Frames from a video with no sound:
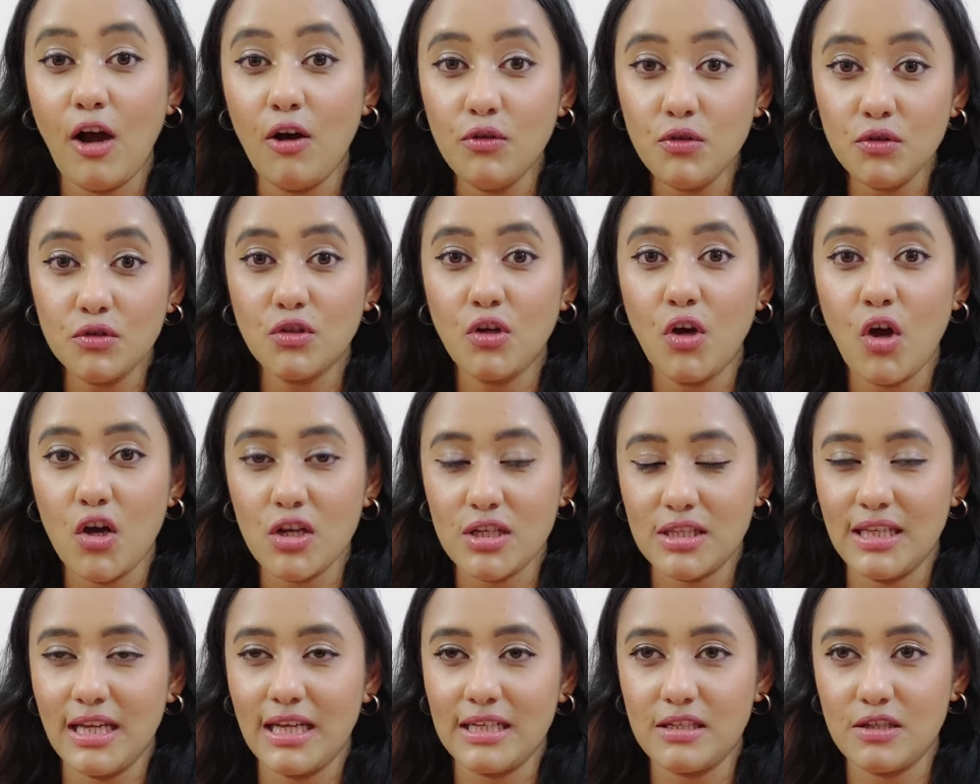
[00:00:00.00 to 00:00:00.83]
Like how you
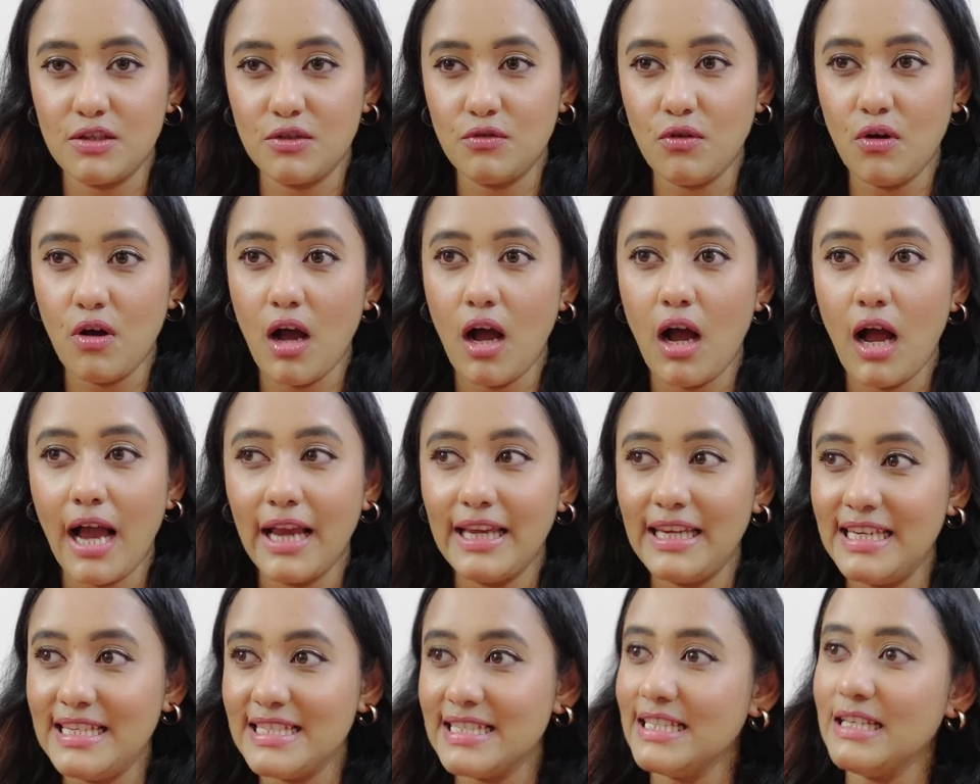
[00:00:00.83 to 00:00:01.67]
thought that,
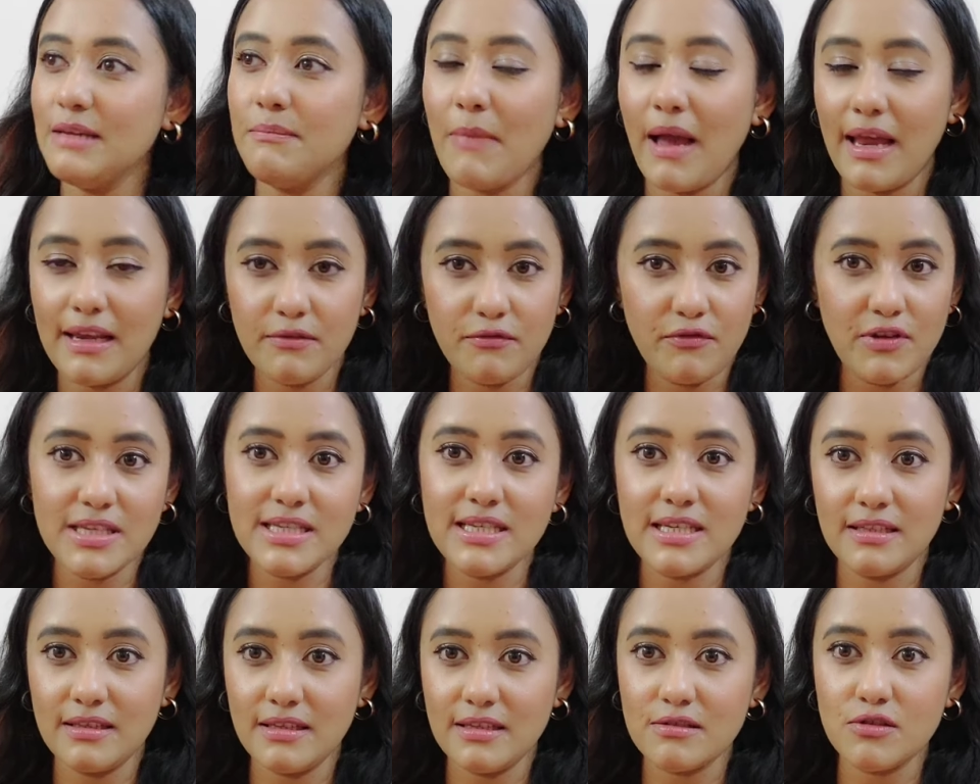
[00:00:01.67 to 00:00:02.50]
I easily
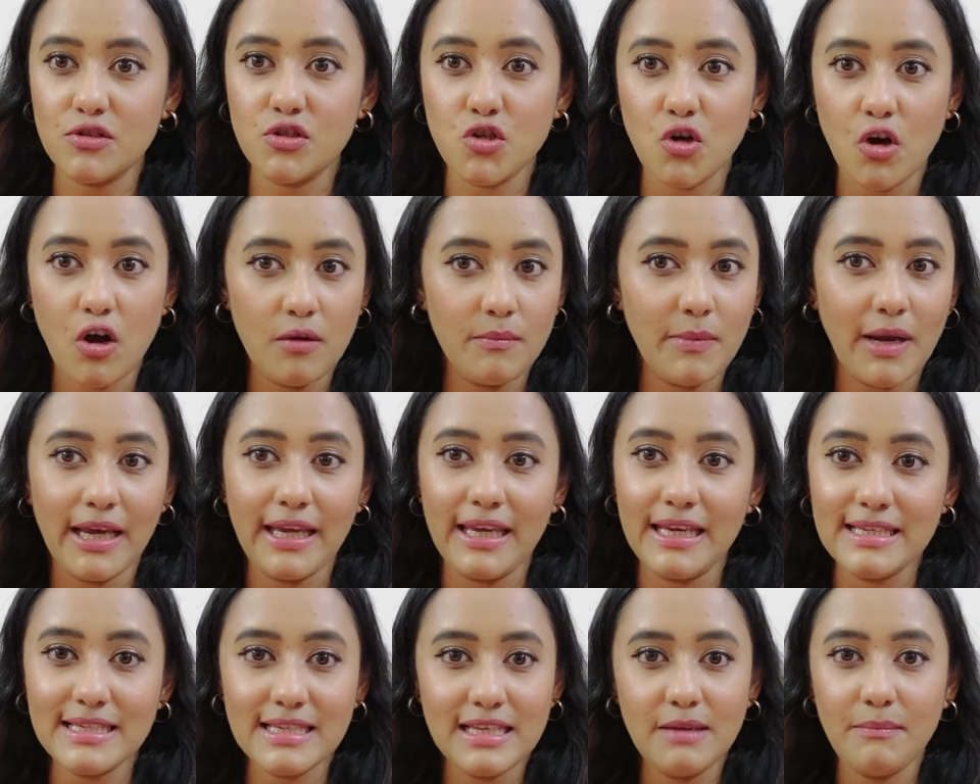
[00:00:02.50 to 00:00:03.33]
manifested this
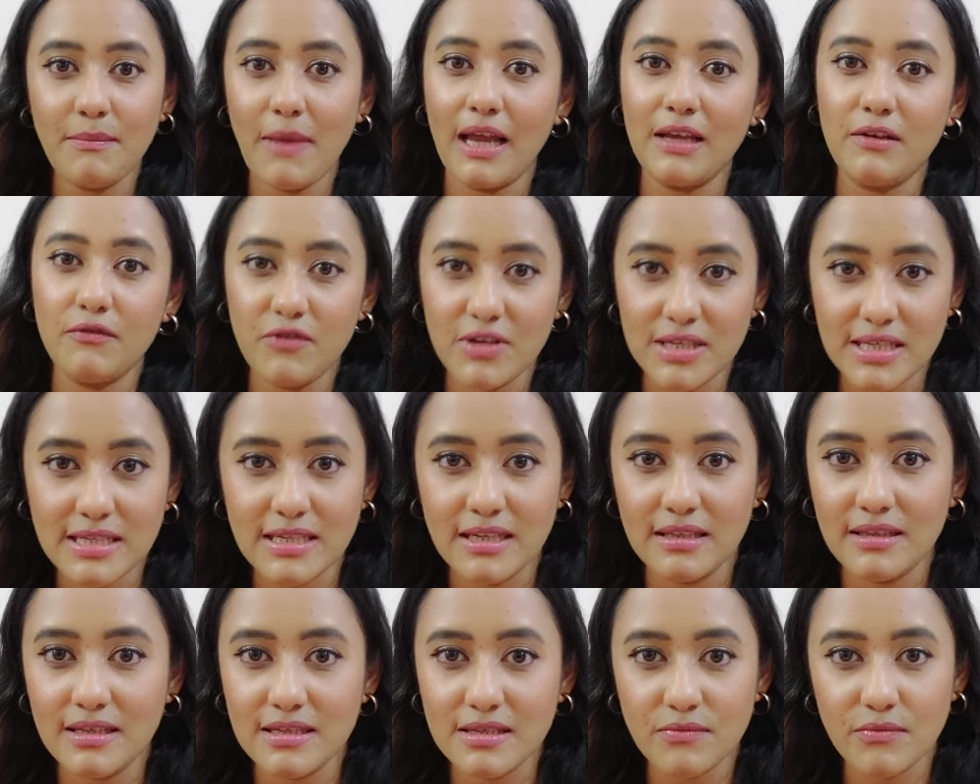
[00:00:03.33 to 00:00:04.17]
job, I easily
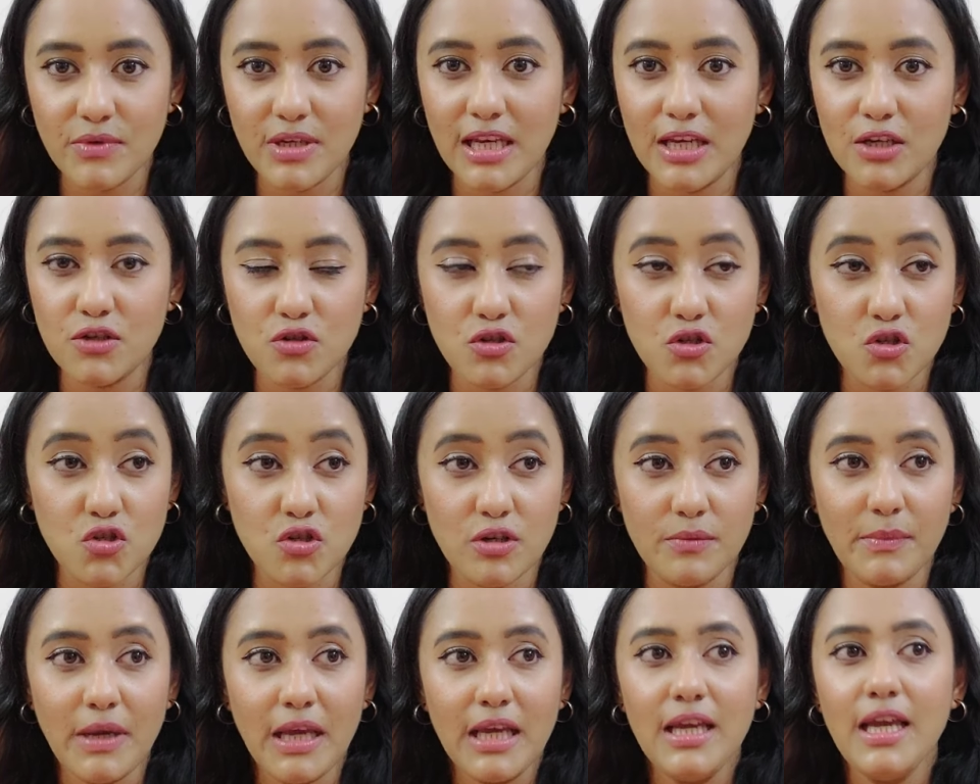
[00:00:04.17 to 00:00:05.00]
manifested this
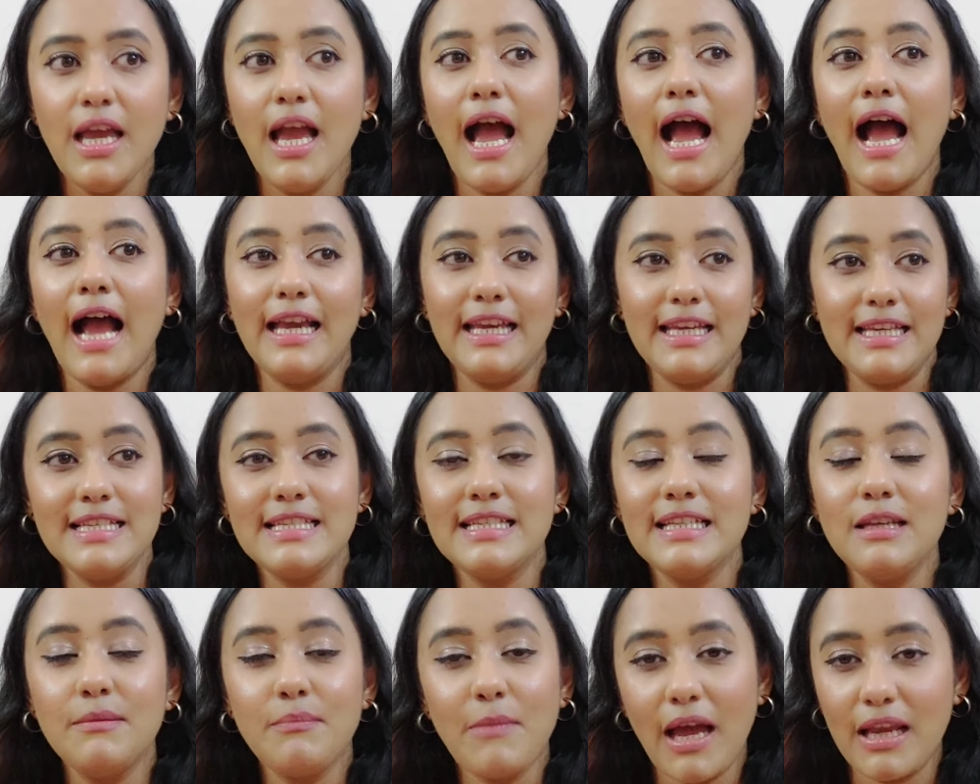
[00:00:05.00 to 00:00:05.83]
relationship, I
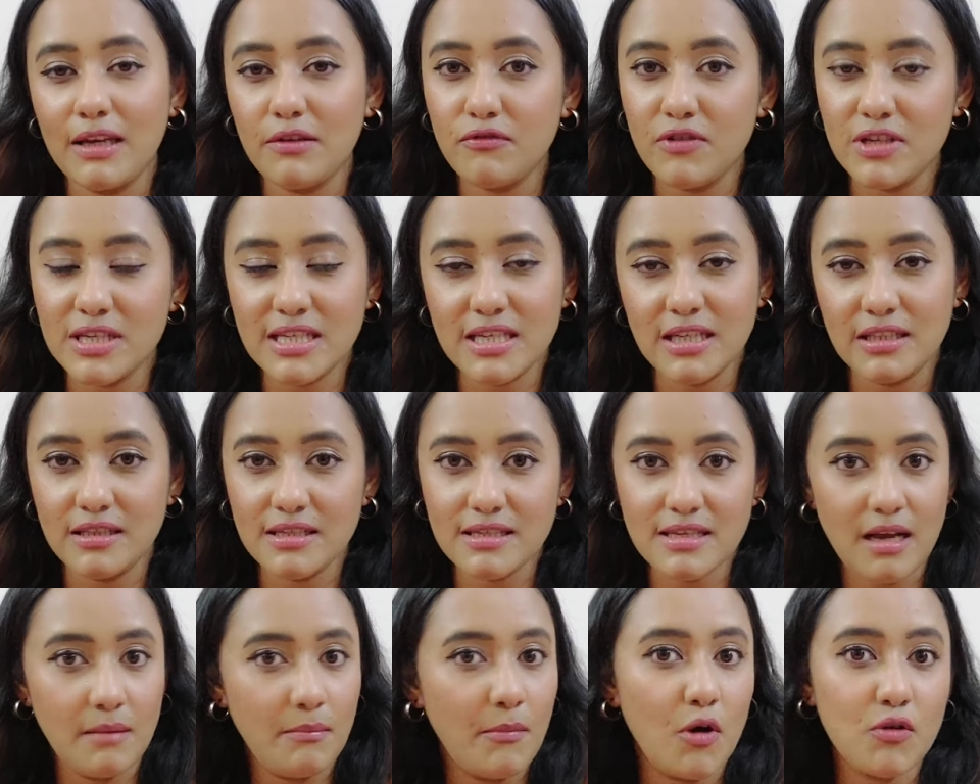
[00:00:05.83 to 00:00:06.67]
easily
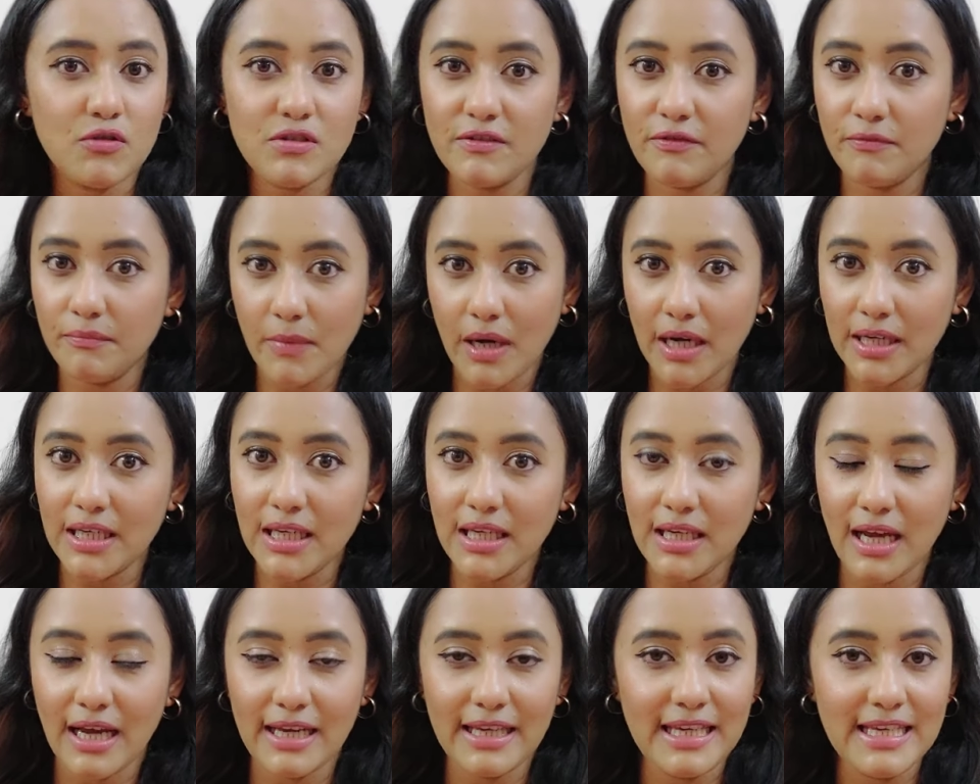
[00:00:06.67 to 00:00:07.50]
manifested this amount of
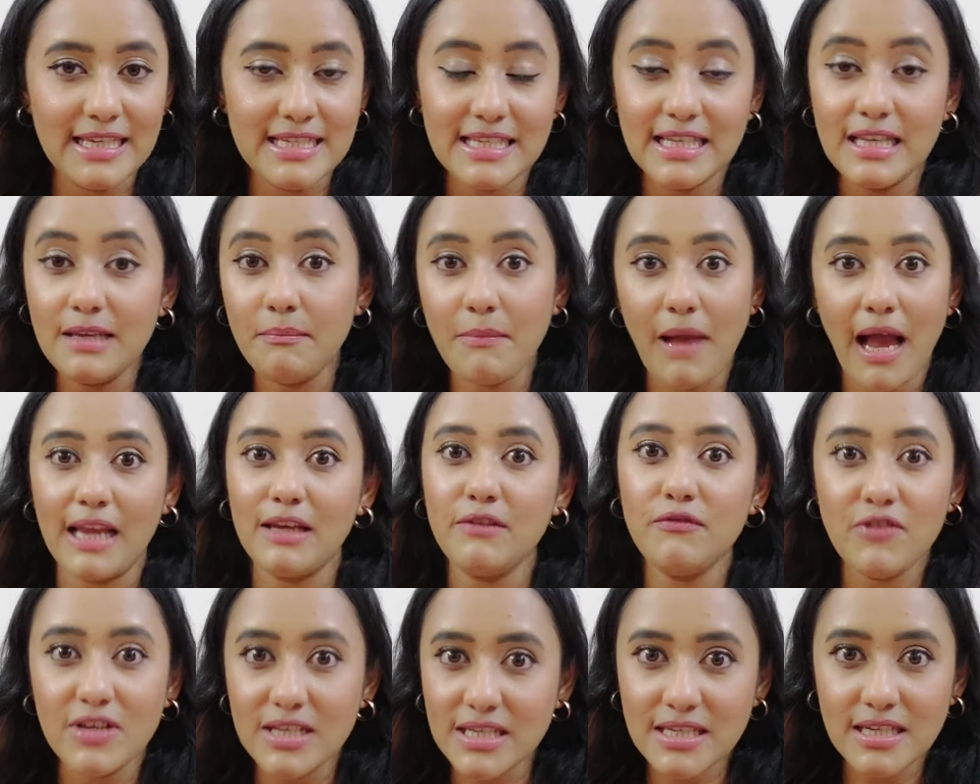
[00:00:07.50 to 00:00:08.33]
money, I easily
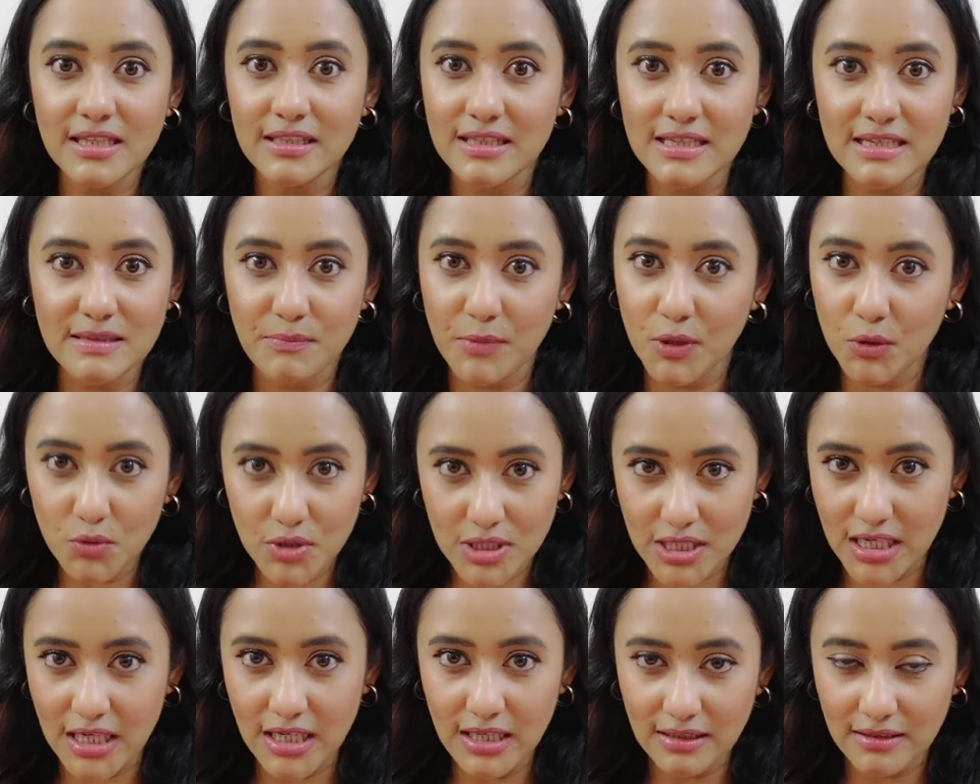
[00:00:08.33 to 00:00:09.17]
manifested this
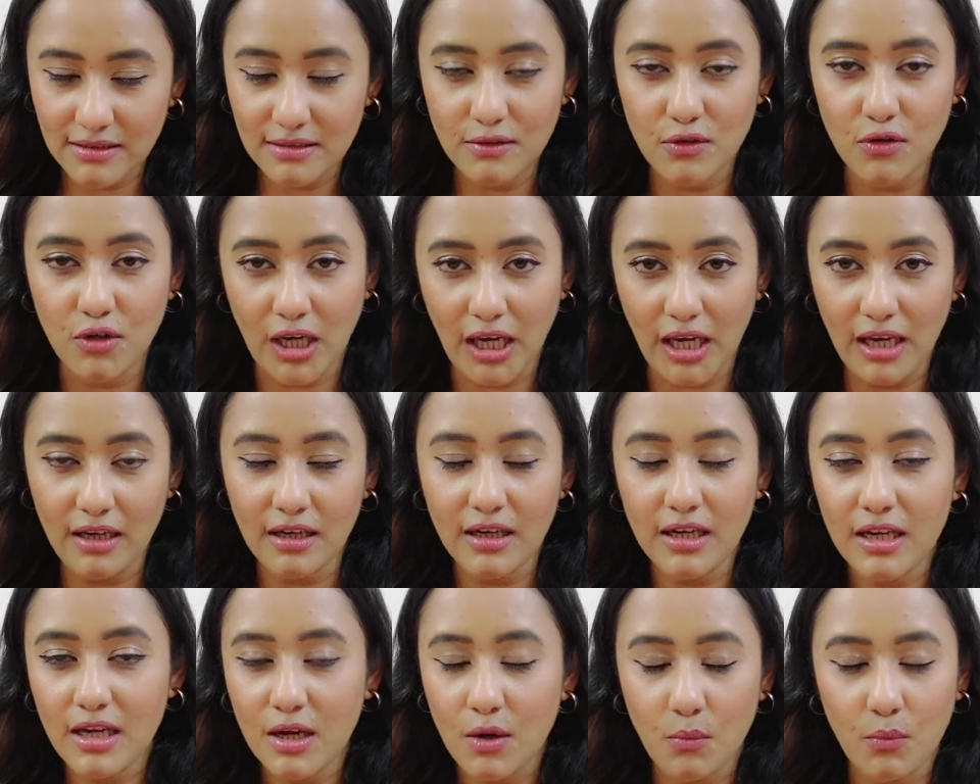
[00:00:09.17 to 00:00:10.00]
beauty.
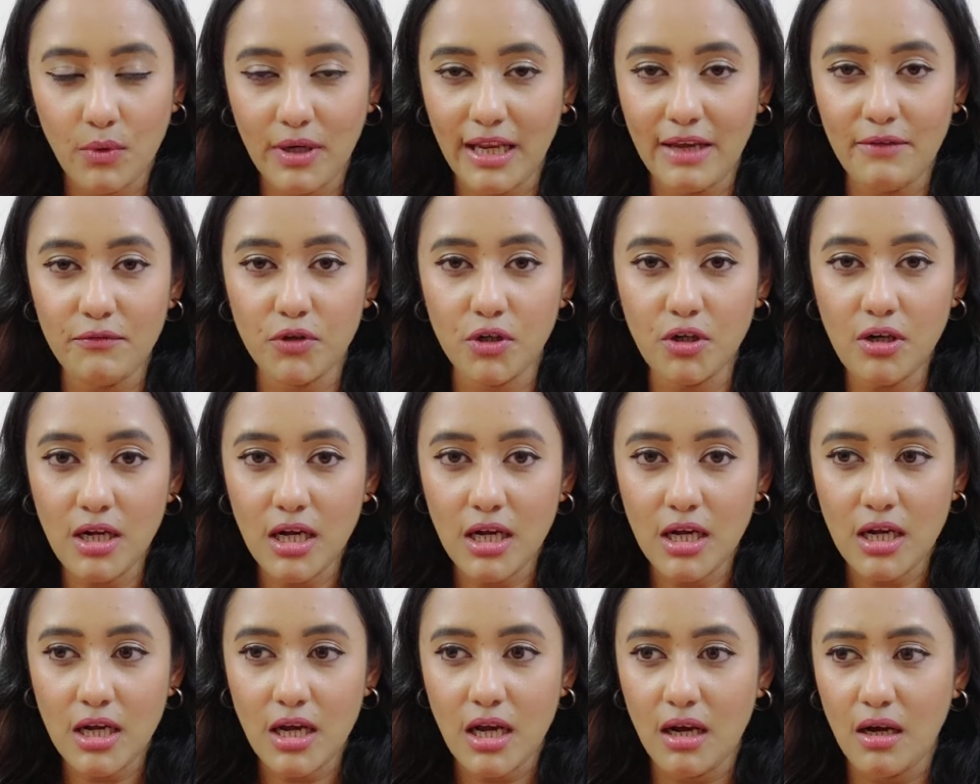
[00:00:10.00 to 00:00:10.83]
Okay,
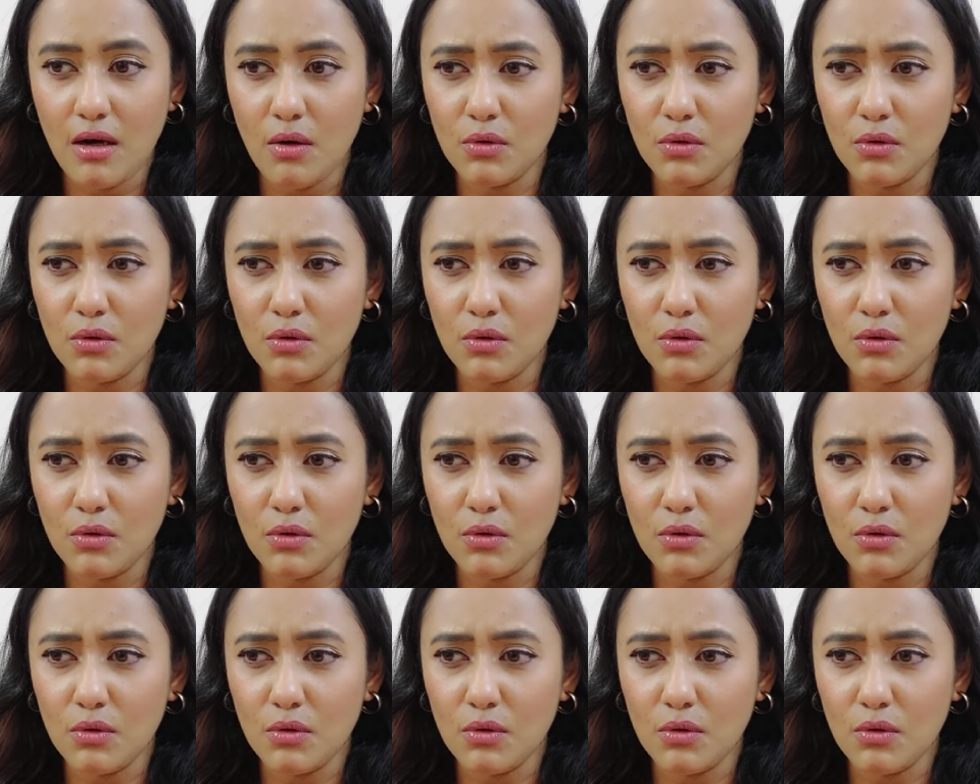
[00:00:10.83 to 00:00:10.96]
whatever.